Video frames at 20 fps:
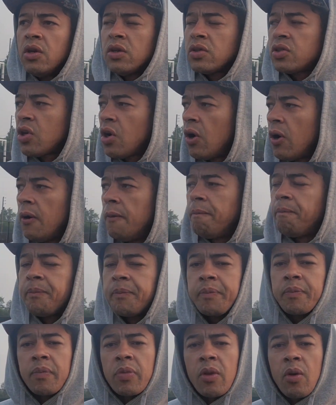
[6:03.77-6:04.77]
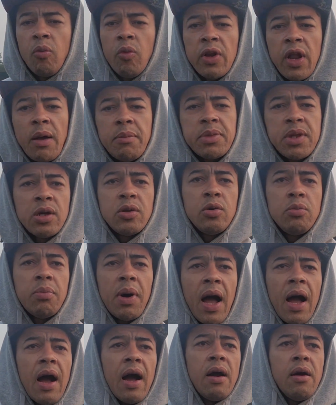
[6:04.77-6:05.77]
So when I'm done with
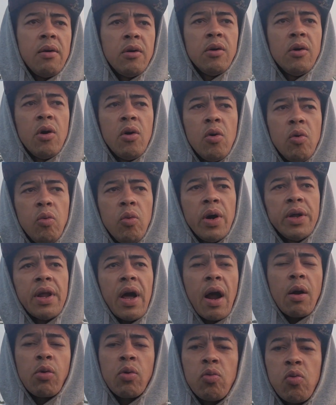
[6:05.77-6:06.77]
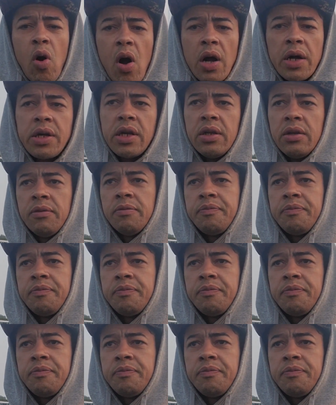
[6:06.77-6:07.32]
my 1 hour walking,